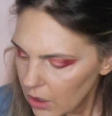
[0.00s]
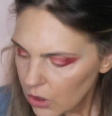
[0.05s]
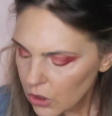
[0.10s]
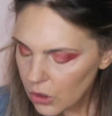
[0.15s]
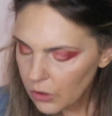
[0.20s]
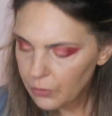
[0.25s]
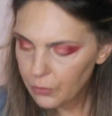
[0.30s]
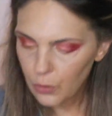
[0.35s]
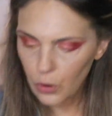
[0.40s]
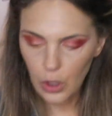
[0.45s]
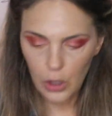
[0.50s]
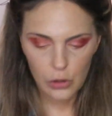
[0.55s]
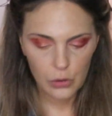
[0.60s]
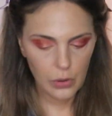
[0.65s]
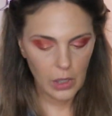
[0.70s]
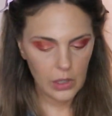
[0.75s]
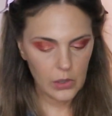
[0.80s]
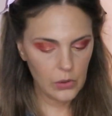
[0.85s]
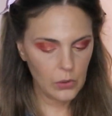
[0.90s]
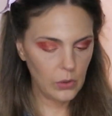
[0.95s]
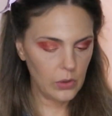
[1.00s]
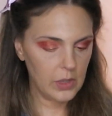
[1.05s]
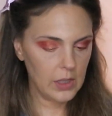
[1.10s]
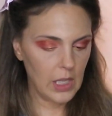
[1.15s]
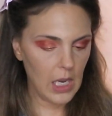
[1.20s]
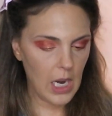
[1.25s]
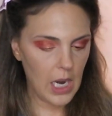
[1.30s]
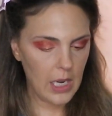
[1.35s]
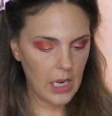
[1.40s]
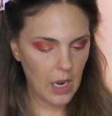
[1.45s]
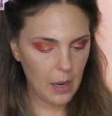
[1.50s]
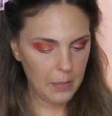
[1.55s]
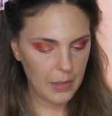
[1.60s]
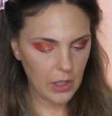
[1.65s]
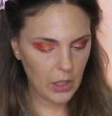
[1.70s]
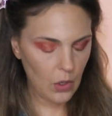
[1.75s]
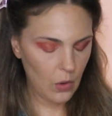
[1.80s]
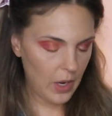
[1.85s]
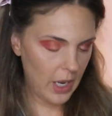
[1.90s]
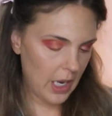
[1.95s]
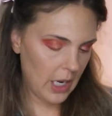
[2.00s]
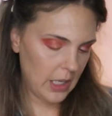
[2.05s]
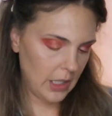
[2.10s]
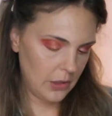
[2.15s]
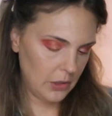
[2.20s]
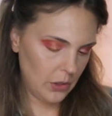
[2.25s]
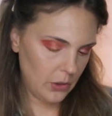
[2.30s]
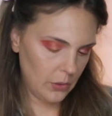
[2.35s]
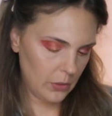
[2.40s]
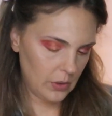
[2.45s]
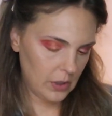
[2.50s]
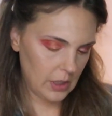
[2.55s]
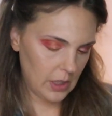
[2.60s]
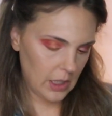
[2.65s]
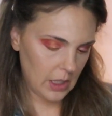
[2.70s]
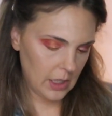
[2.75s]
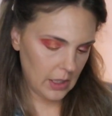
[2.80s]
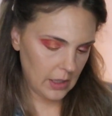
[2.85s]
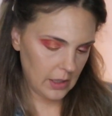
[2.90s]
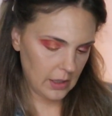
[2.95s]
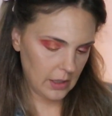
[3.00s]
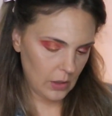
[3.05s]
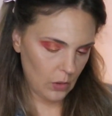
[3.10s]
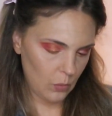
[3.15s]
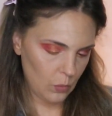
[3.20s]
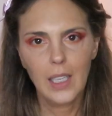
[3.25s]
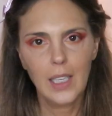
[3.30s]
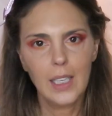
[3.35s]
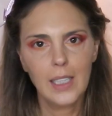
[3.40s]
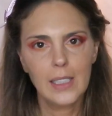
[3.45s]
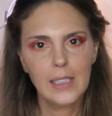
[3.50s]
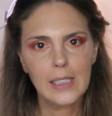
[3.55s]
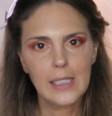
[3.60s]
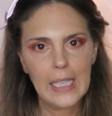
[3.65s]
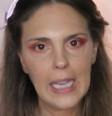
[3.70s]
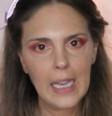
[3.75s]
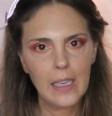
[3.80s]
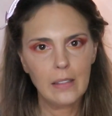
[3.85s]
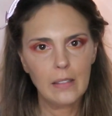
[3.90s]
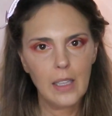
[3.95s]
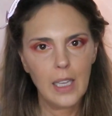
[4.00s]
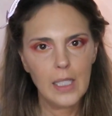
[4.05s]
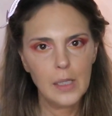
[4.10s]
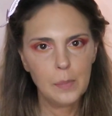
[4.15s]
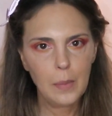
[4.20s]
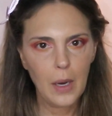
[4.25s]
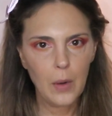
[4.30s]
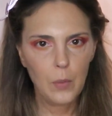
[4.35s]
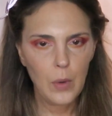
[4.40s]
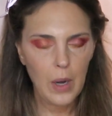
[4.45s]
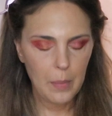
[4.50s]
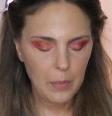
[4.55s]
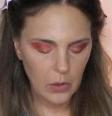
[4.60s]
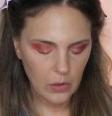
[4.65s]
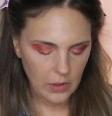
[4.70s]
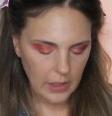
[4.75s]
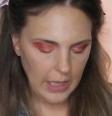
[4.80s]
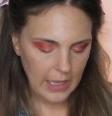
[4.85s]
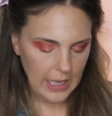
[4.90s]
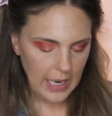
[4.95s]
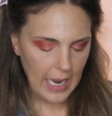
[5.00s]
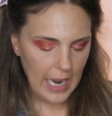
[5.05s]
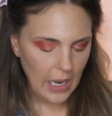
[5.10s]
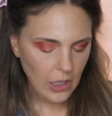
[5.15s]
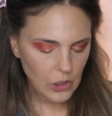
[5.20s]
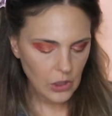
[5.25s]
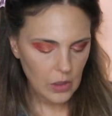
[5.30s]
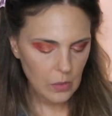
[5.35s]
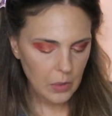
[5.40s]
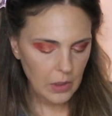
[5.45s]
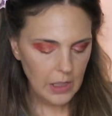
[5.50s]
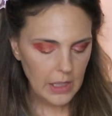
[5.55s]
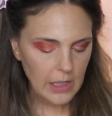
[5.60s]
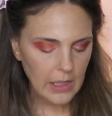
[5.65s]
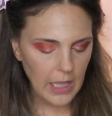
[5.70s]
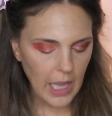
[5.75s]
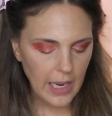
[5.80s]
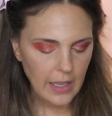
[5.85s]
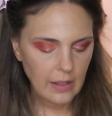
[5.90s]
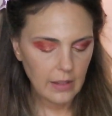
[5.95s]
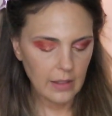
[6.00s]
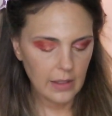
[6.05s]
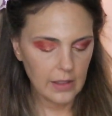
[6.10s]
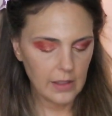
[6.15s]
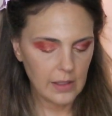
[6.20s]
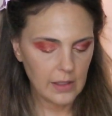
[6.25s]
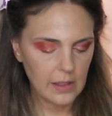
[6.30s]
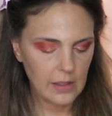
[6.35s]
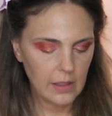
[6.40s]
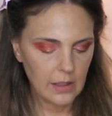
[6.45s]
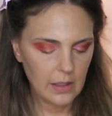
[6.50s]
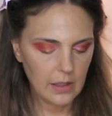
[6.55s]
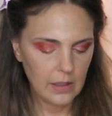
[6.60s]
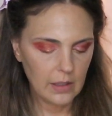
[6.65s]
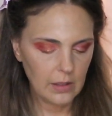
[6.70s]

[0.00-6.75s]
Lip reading: So for our drugstore side, I'm going to go ahead and use this Scandalized by Rimmel, and I actually really like this.